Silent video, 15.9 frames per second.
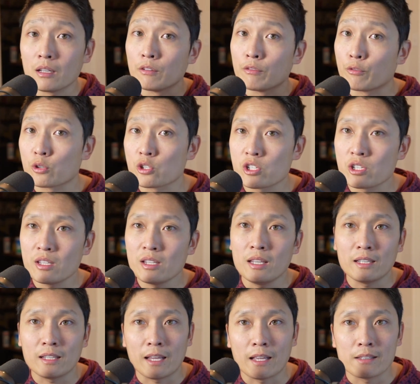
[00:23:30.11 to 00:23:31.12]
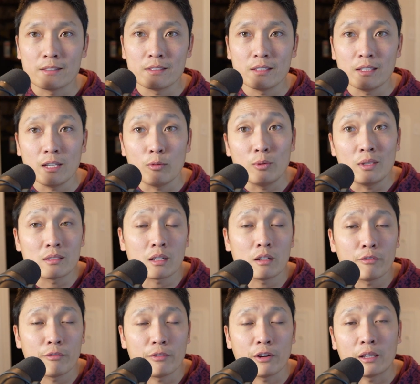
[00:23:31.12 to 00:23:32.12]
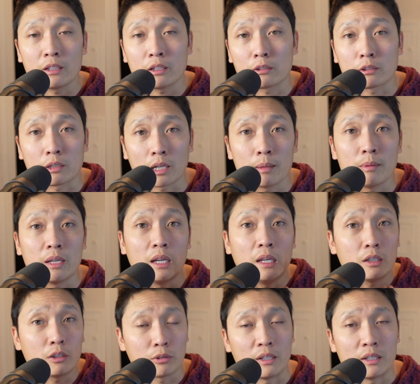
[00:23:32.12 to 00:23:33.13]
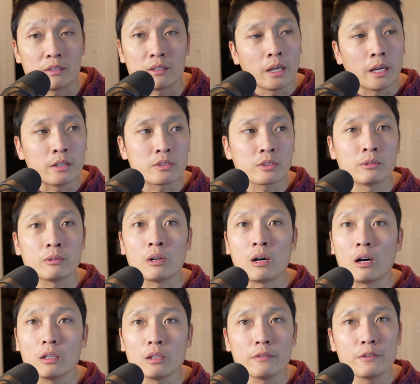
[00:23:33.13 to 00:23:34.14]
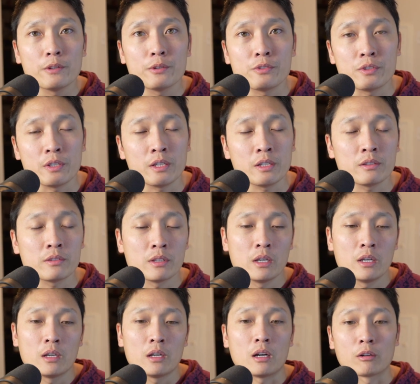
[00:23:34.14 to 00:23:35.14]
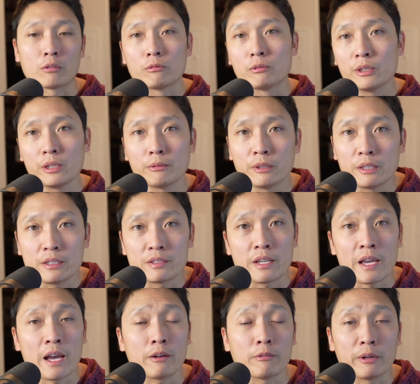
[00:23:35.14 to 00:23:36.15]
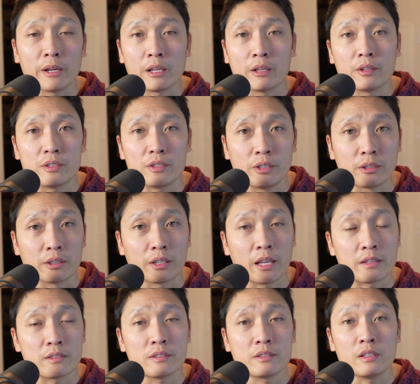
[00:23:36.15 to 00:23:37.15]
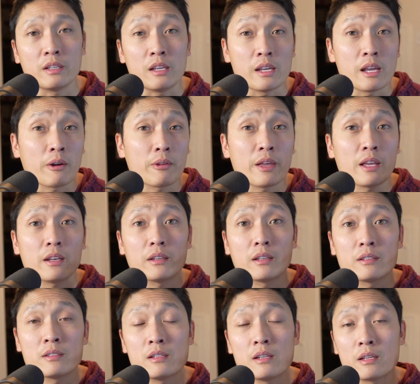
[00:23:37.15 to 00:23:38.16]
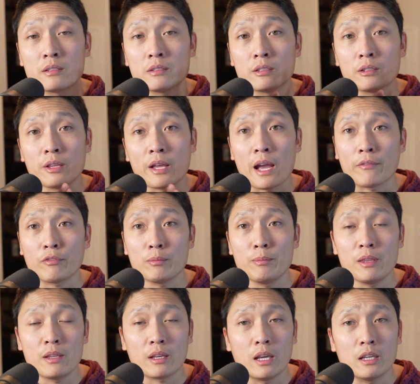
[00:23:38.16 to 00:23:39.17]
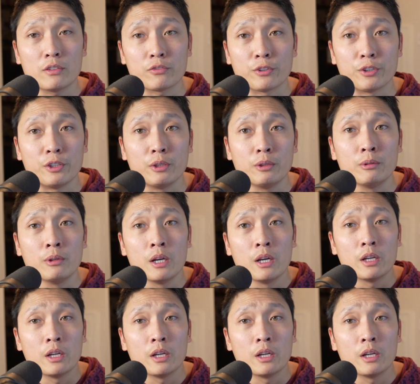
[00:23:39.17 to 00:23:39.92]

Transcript: Unfortunately, in Kansas City, we saw violent crime increase. And so all of those things are really, really sad realities here in Kansas City. Now, that doesn't necessarily have to be the case for you.